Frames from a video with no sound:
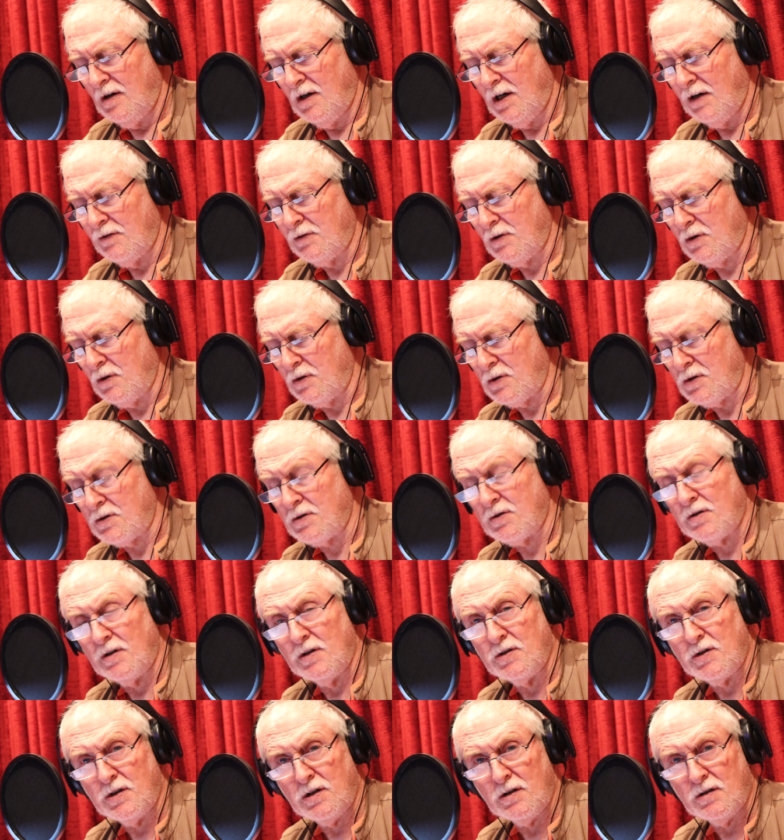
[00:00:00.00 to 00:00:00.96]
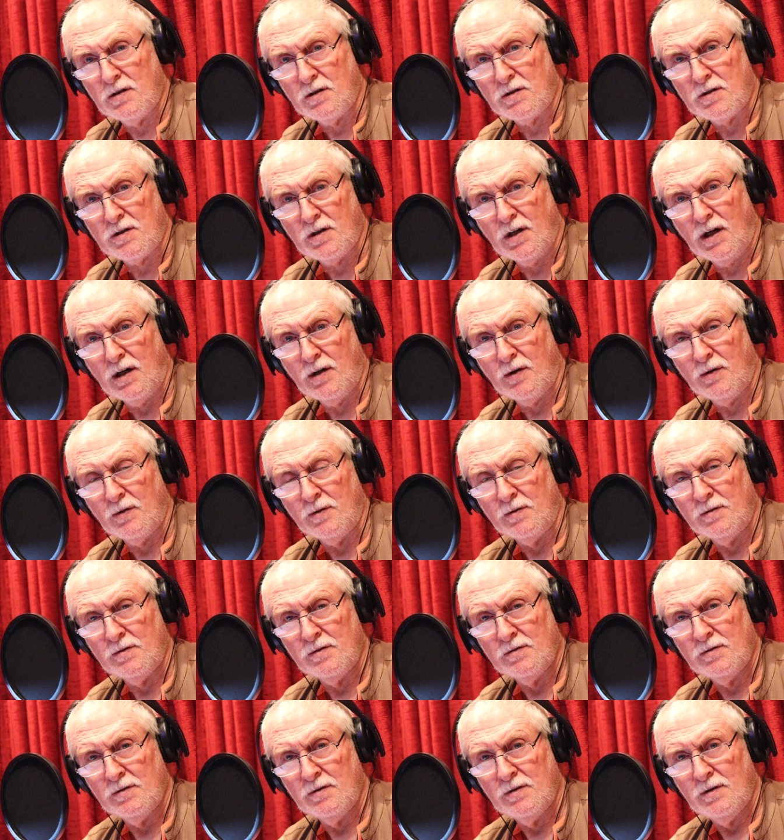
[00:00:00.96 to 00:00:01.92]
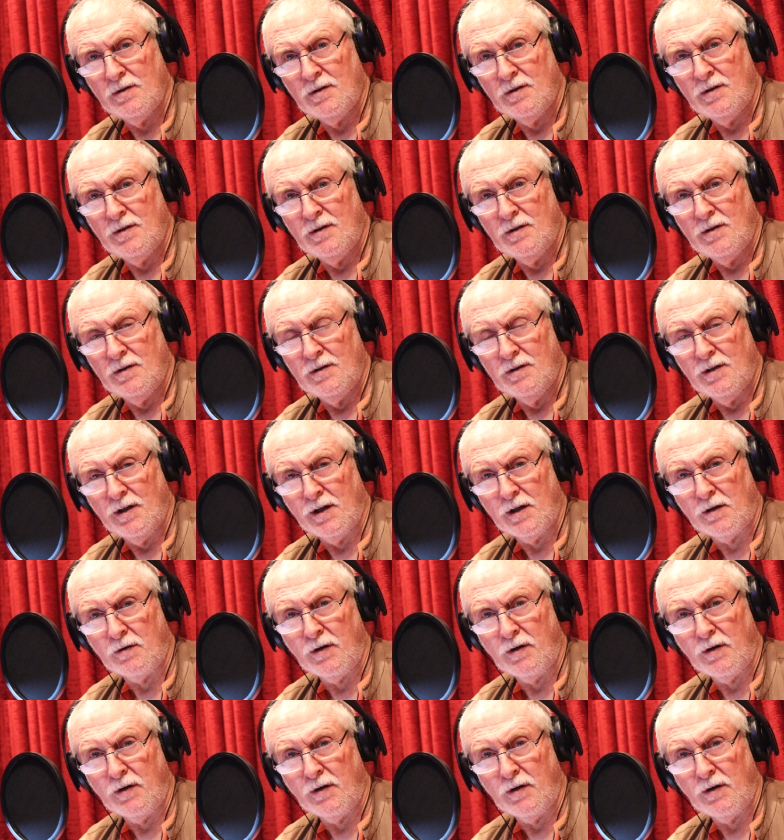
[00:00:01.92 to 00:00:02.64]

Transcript: Of course, Ranjit is now a